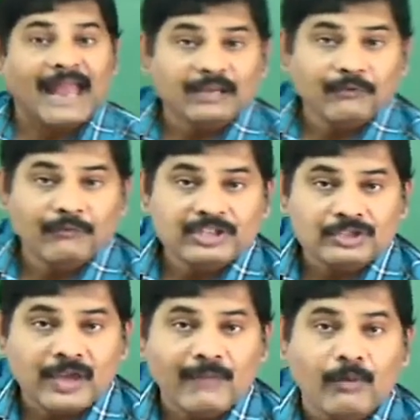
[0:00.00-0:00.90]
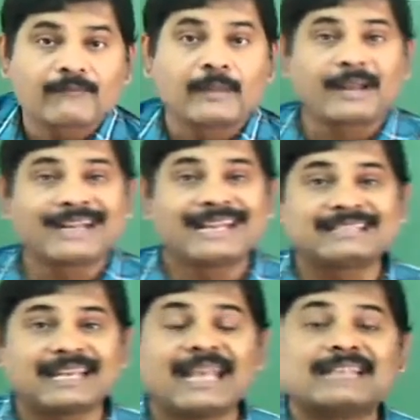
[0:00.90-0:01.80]
at which time of the
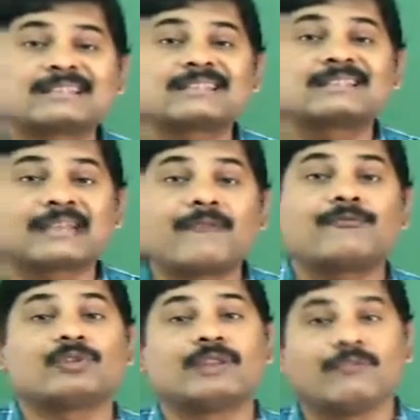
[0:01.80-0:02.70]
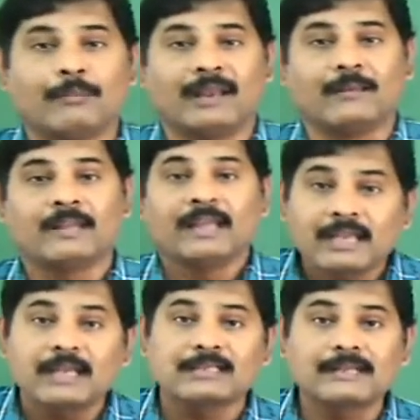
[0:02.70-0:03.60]
pregnancy is safe to the women?
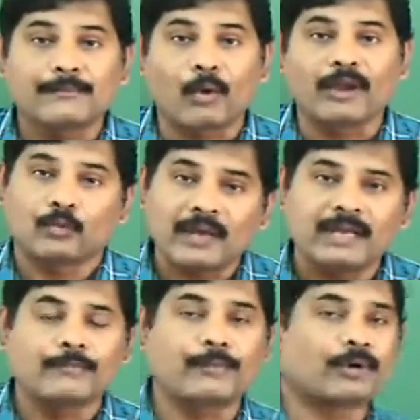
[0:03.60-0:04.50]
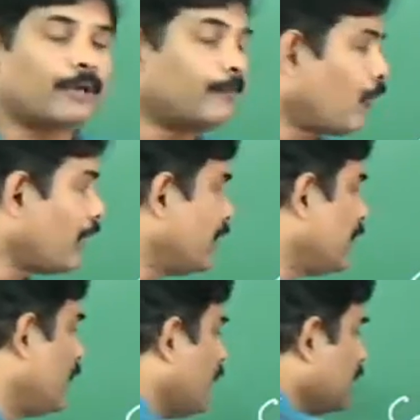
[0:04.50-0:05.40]
Here is a point, very important point.
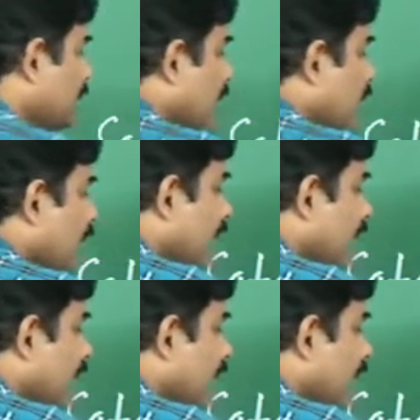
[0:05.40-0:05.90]
Here it is.